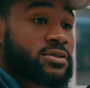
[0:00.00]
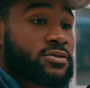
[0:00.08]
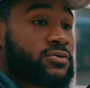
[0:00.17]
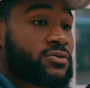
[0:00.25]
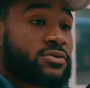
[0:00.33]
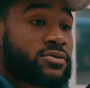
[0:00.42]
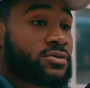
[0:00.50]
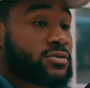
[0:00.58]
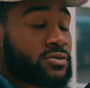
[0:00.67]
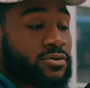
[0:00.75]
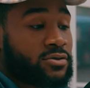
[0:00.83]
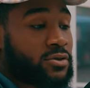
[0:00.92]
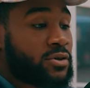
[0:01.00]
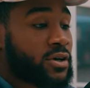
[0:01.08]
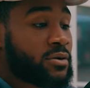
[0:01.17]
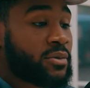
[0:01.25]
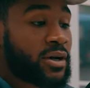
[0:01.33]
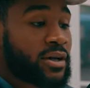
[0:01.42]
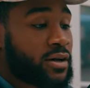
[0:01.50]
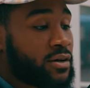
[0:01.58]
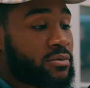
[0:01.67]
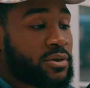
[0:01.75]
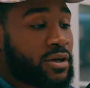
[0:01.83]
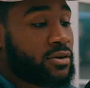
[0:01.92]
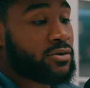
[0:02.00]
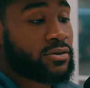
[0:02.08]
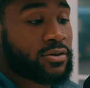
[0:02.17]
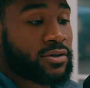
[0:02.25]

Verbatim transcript: For yeah. real. You know, everybody counting me out.